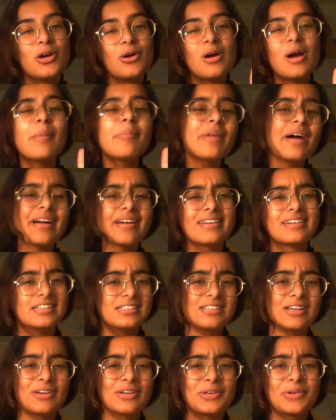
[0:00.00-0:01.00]
I'm not going
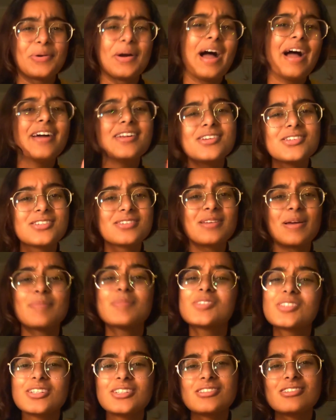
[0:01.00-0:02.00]
to tell you. I'm just
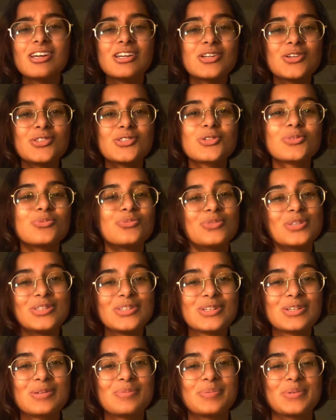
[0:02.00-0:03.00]
going to tell you it's a
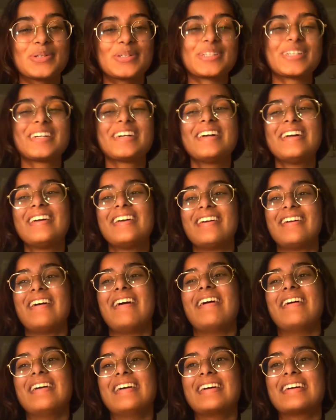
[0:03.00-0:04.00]
really good book.
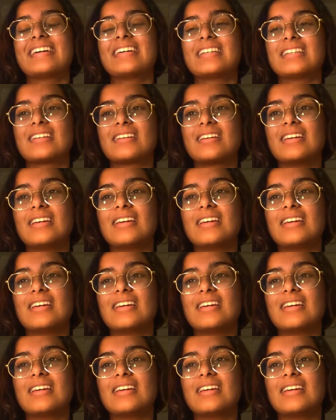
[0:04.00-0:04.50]
And